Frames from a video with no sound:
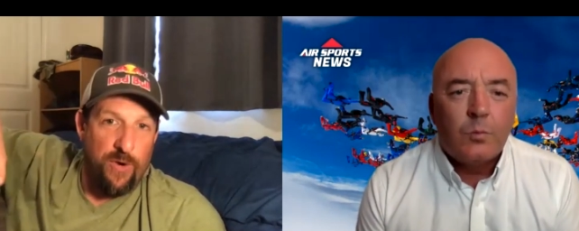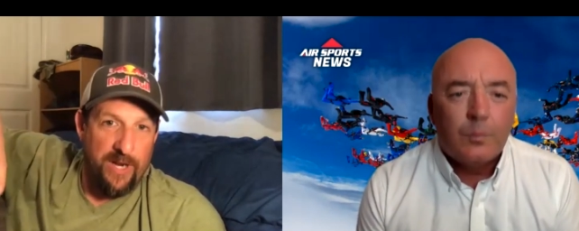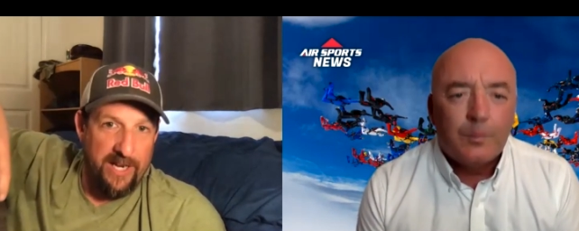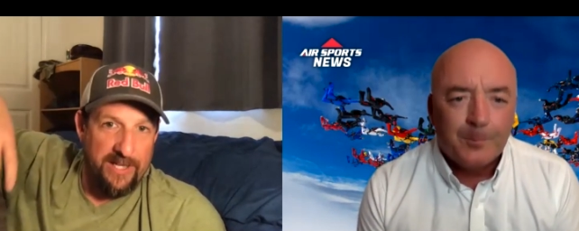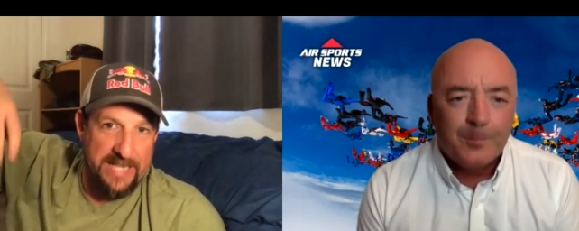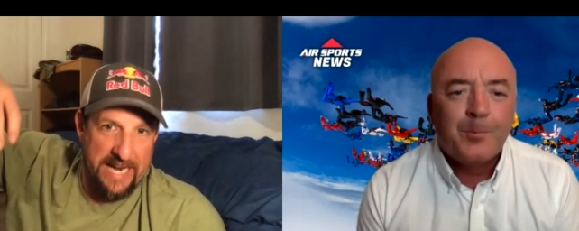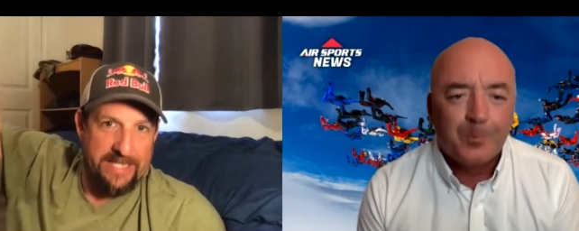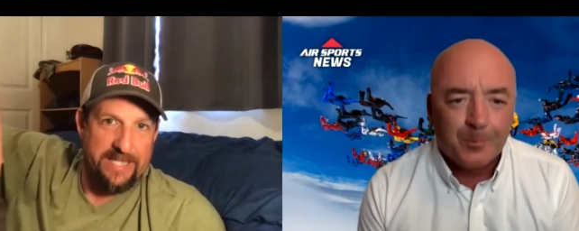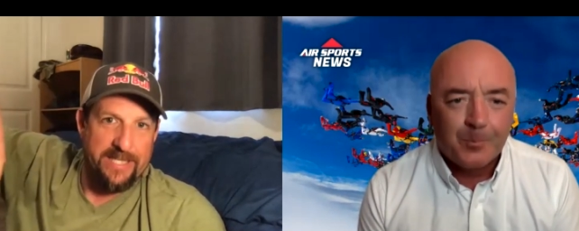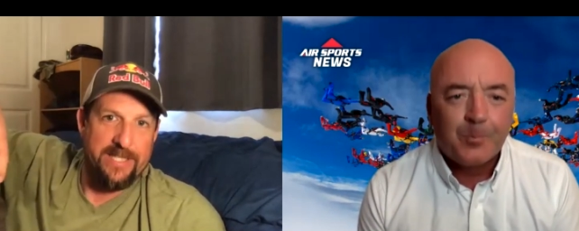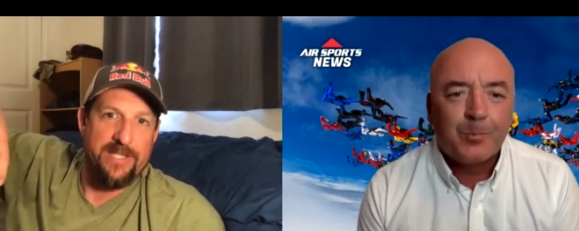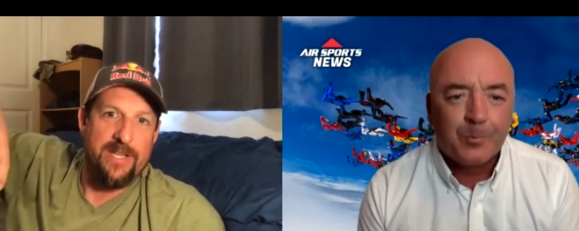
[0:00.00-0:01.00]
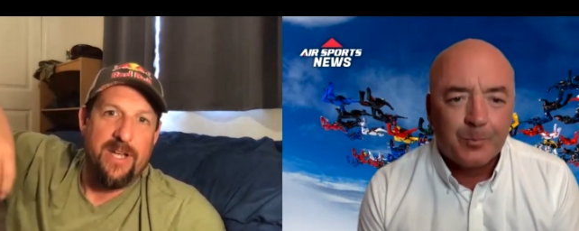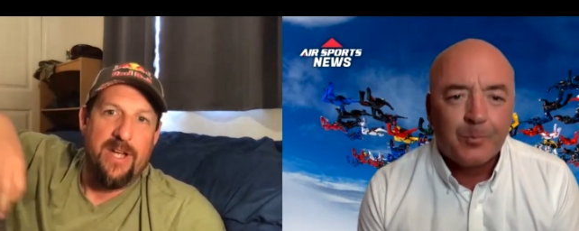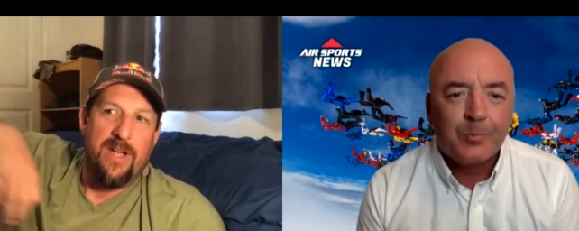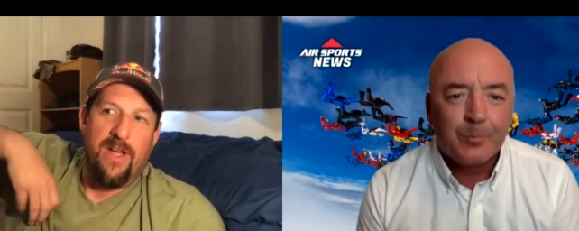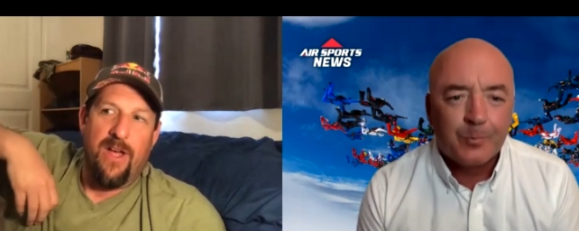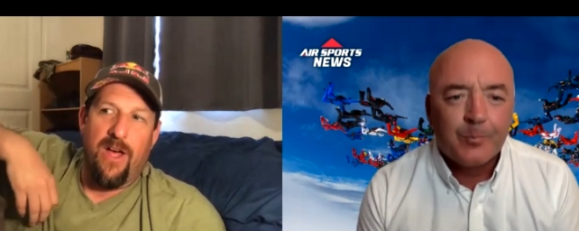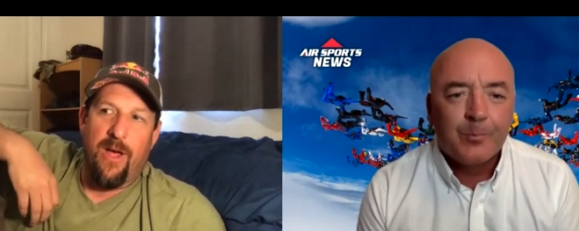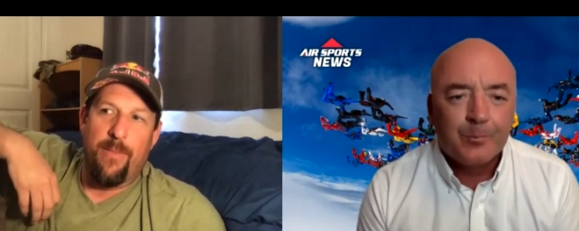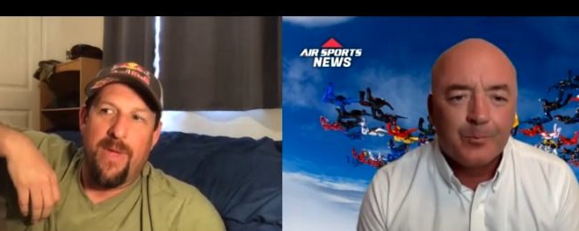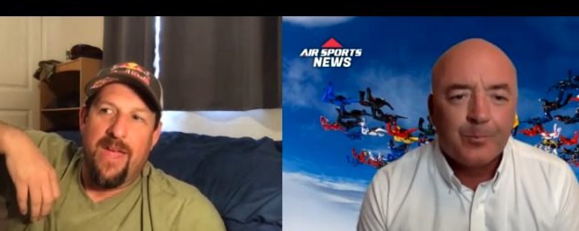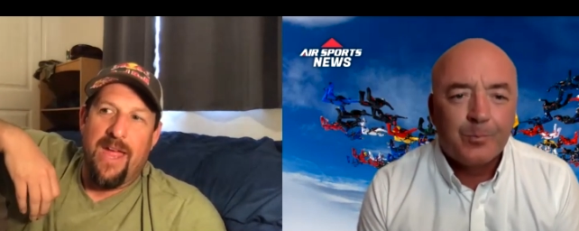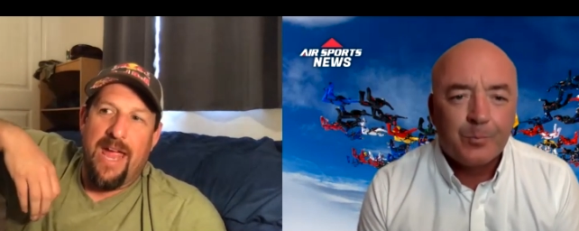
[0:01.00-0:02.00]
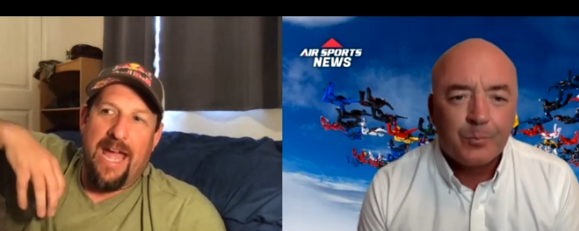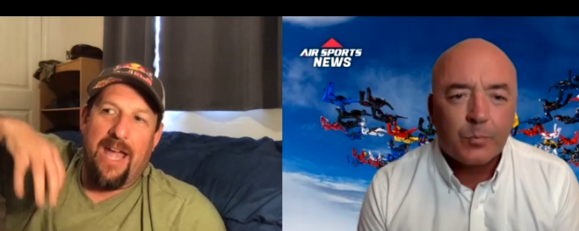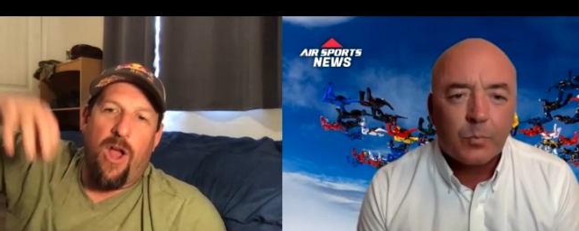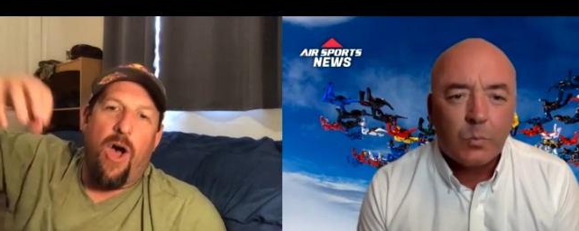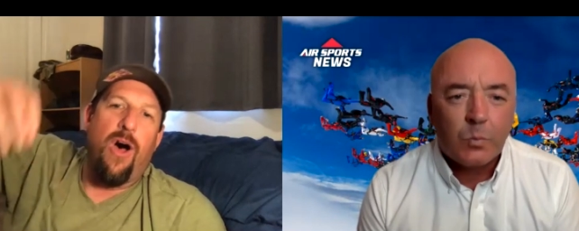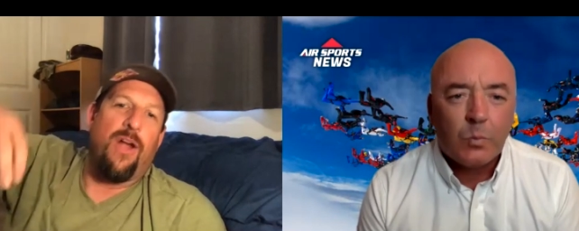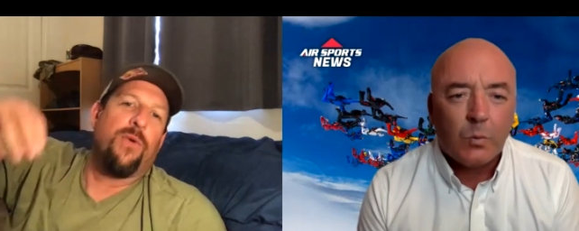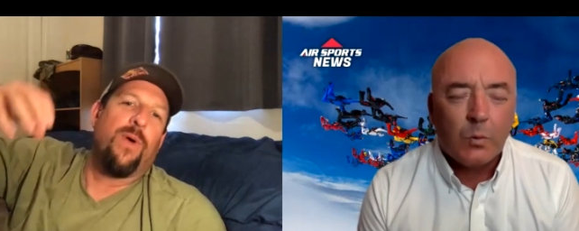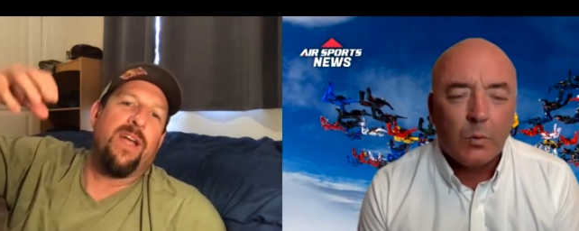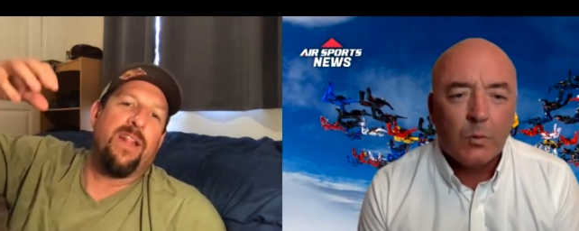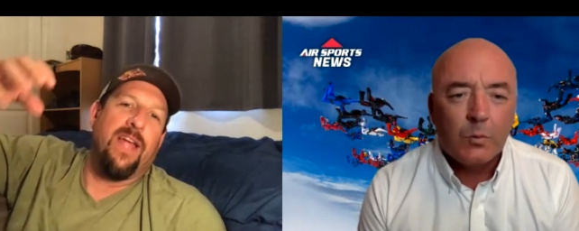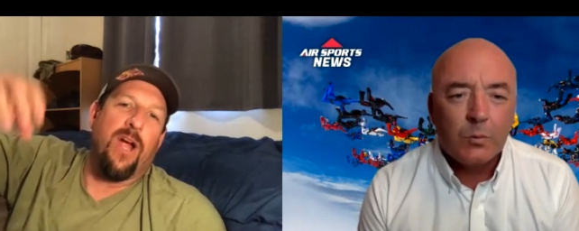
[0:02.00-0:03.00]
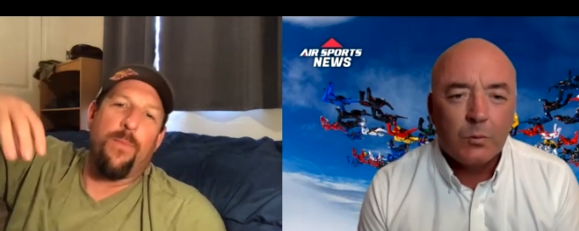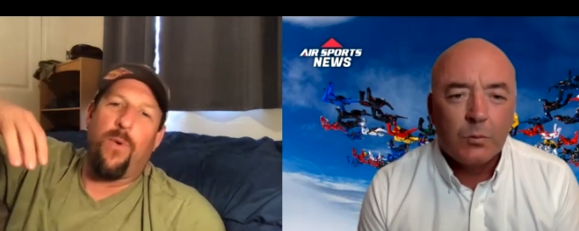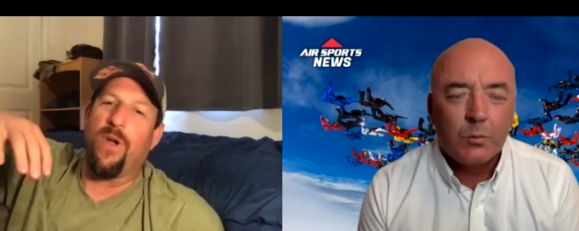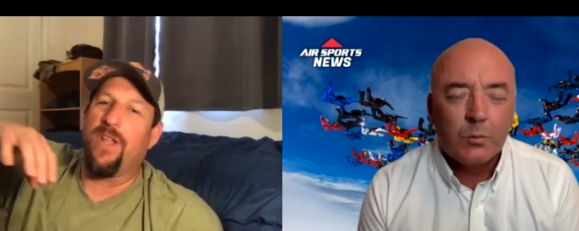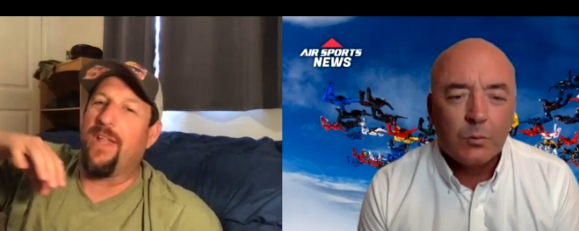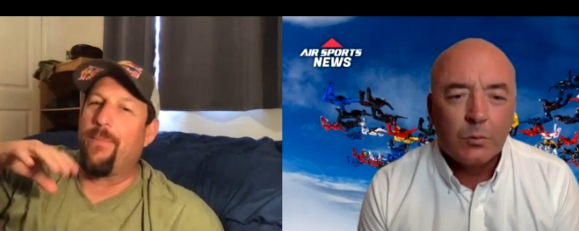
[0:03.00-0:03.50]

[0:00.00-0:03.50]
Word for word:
Speaker 1: in Texas. Um, and on the way to the airport,